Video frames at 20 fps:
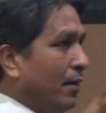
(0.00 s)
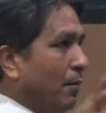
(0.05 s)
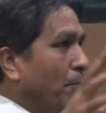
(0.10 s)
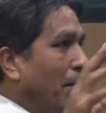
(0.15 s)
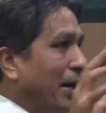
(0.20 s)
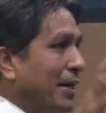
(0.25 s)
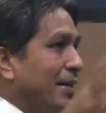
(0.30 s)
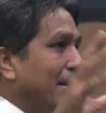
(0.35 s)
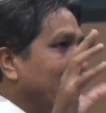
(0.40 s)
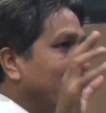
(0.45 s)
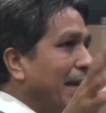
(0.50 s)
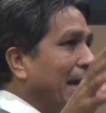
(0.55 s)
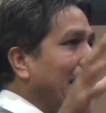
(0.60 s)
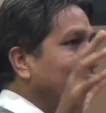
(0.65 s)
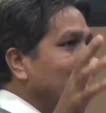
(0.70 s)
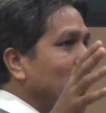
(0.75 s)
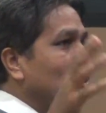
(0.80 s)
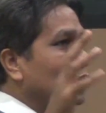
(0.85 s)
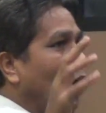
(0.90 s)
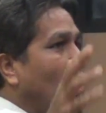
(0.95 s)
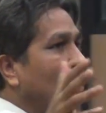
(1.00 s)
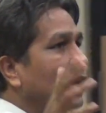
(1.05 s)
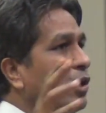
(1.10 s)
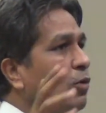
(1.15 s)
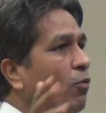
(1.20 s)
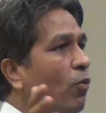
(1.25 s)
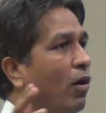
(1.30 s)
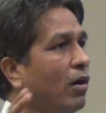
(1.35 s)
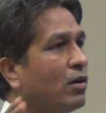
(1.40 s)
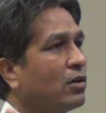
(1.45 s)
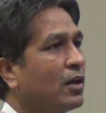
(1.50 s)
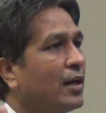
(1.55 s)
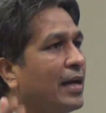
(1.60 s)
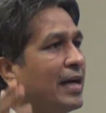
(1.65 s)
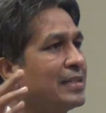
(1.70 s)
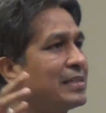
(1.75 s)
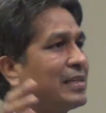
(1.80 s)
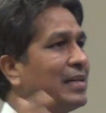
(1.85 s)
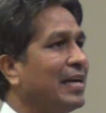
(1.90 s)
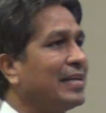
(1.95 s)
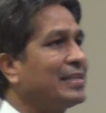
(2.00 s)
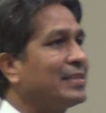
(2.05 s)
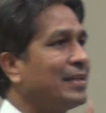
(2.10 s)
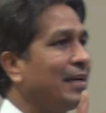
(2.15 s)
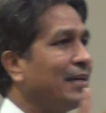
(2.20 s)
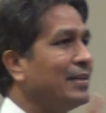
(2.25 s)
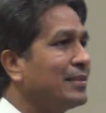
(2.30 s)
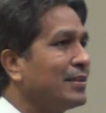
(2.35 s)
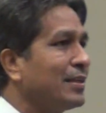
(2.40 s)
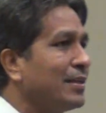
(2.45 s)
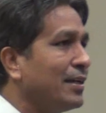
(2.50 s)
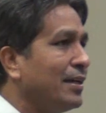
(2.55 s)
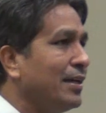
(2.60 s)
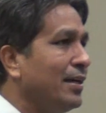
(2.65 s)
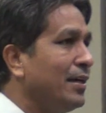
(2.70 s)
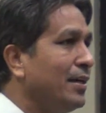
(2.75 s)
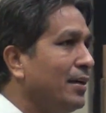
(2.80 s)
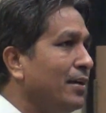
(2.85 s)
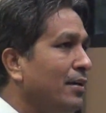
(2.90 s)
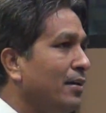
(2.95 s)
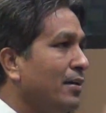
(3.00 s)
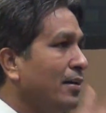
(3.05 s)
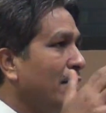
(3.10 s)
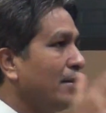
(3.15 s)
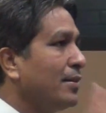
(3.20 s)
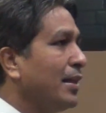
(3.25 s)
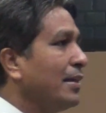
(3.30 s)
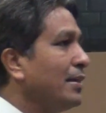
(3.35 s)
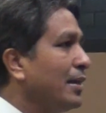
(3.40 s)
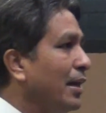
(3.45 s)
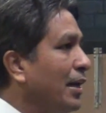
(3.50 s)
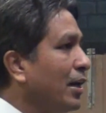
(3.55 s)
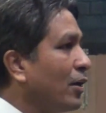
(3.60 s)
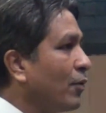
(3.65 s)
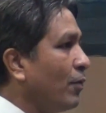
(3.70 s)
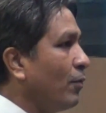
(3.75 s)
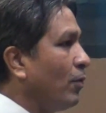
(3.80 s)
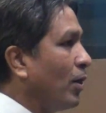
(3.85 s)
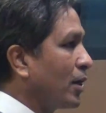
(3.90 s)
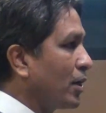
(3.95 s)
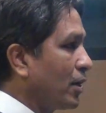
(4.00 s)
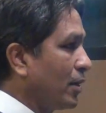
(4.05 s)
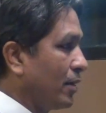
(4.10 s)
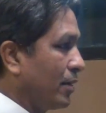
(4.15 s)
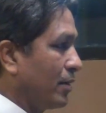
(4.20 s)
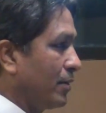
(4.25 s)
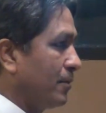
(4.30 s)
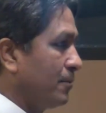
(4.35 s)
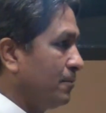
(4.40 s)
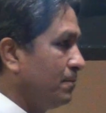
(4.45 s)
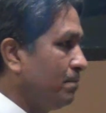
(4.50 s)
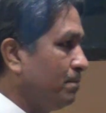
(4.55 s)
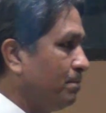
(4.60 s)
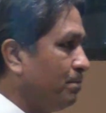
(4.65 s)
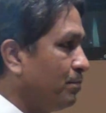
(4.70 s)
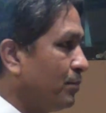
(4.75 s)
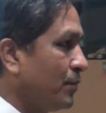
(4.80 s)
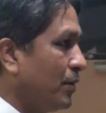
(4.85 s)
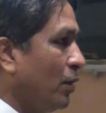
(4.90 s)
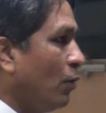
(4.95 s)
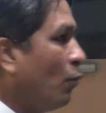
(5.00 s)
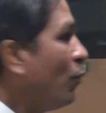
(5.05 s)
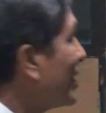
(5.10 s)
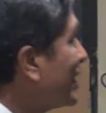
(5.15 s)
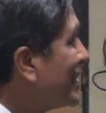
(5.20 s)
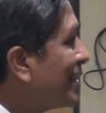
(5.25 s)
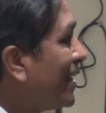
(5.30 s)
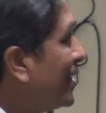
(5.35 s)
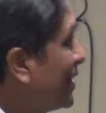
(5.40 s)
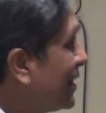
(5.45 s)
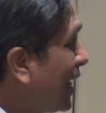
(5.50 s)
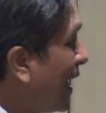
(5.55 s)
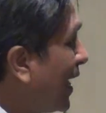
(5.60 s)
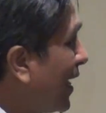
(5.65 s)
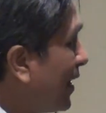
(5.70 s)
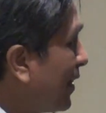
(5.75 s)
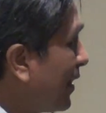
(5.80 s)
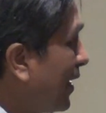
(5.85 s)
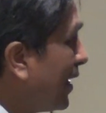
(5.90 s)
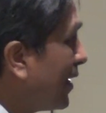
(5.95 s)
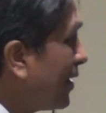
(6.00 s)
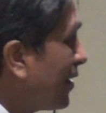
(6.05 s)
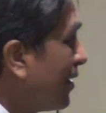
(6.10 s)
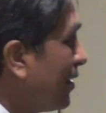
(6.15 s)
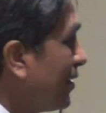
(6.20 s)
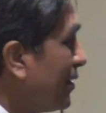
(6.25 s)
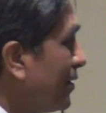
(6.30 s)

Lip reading: But that solid water has less density than the liquid water. What is the design in that?